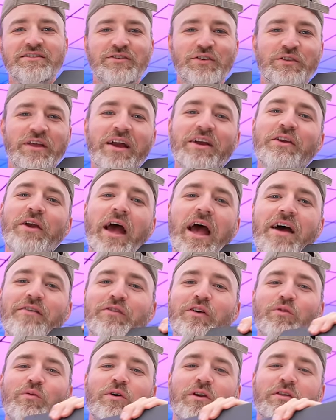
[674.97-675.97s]
So there you
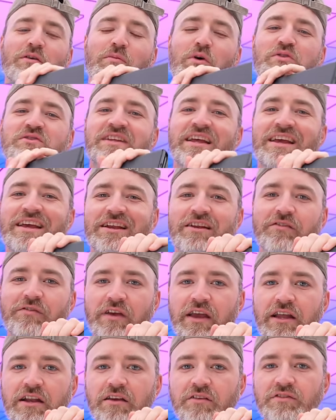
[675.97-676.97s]
have it, one of the most
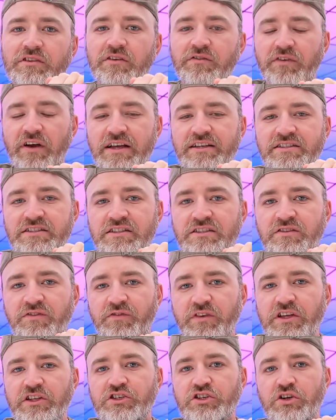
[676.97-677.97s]
innovative devices
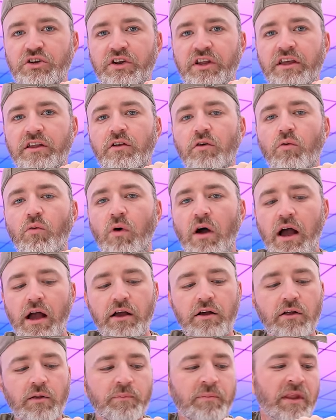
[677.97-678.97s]
featured in a
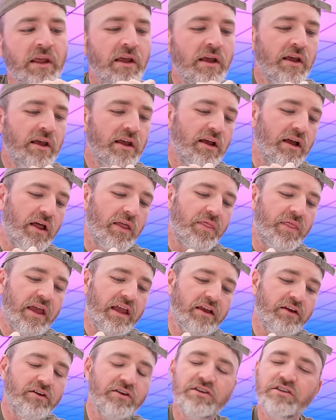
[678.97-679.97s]
while. Uh,
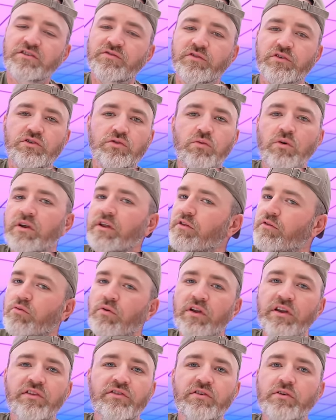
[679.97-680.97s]
thank goodness for
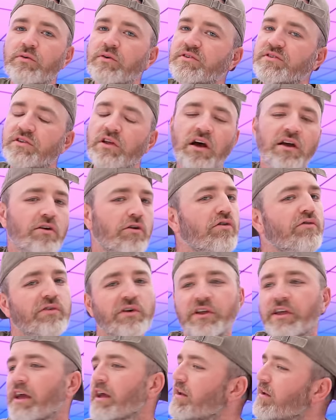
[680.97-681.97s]
2022. It's not over
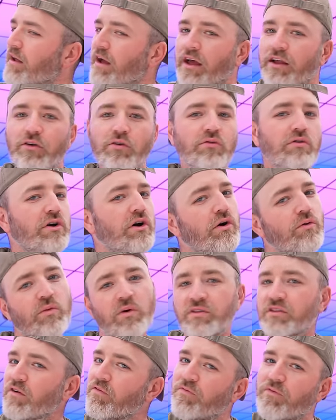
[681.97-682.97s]
yet. I don't know
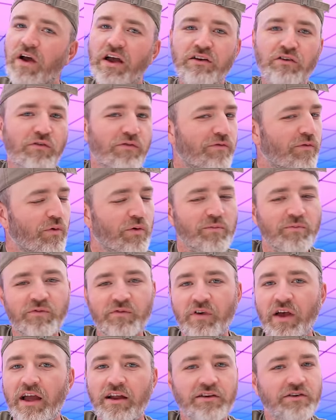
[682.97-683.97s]
what the final form
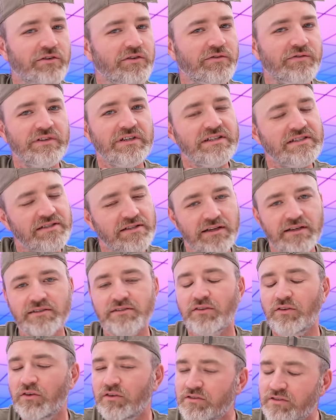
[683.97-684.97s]
factor of these
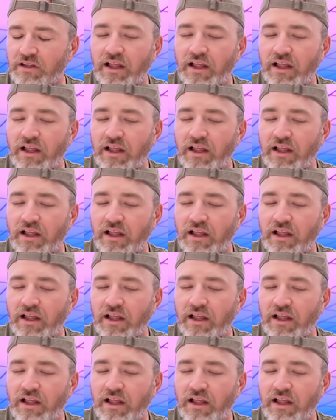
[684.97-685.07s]
things looks